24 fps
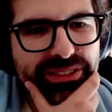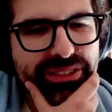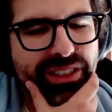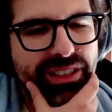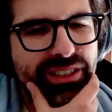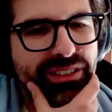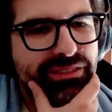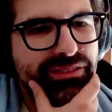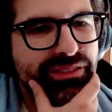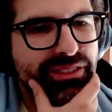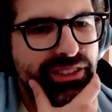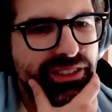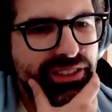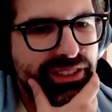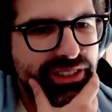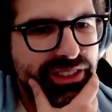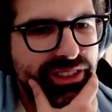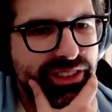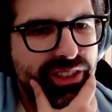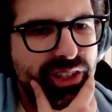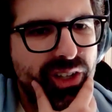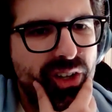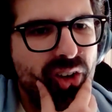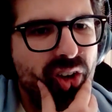You have
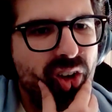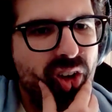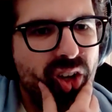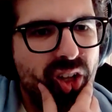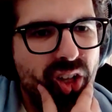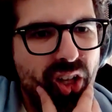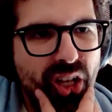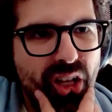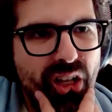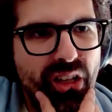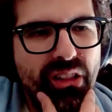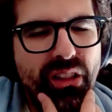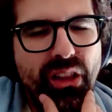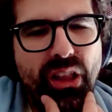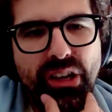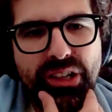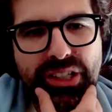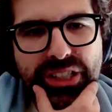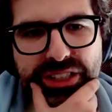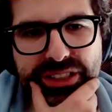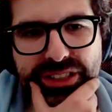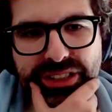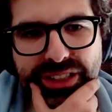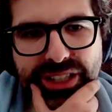
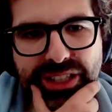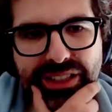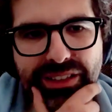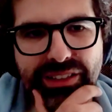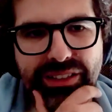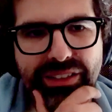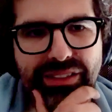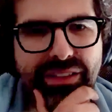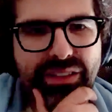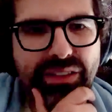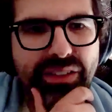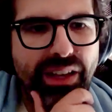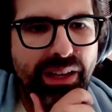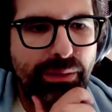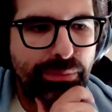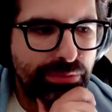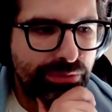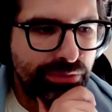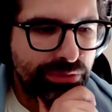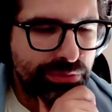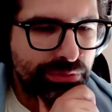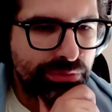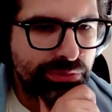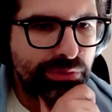login that's
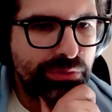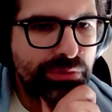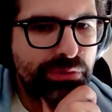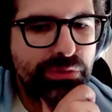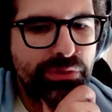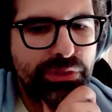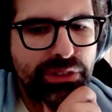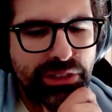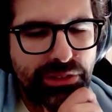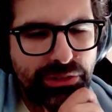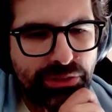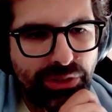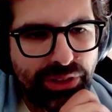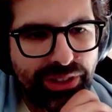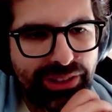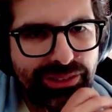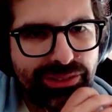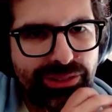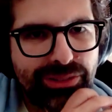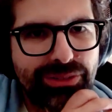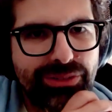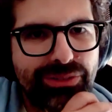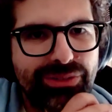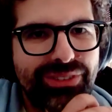happens through Google and all that.
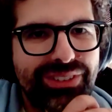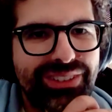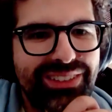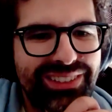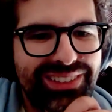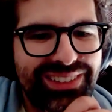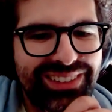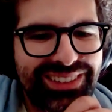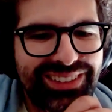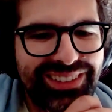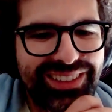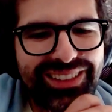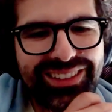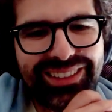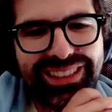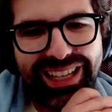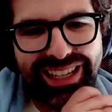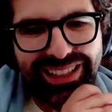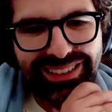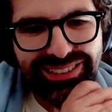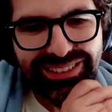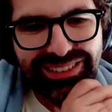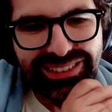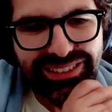So you don't. It's not
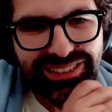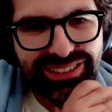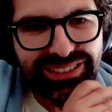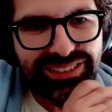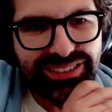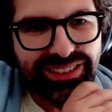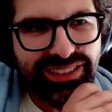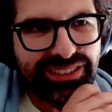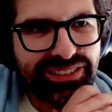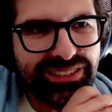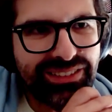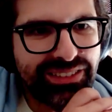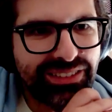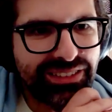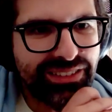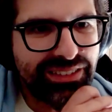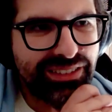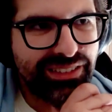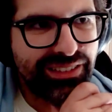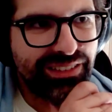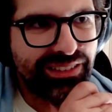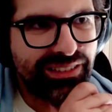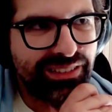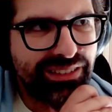as. It's not
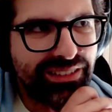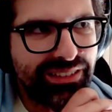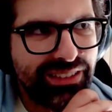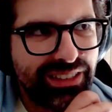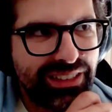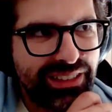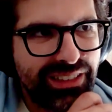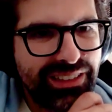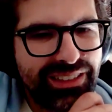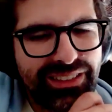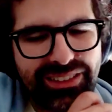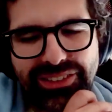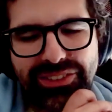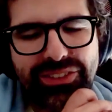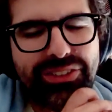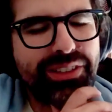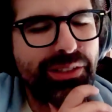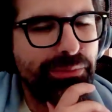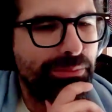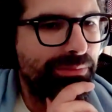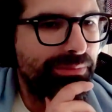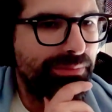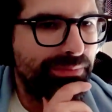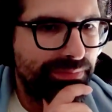the
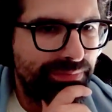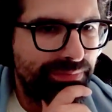same.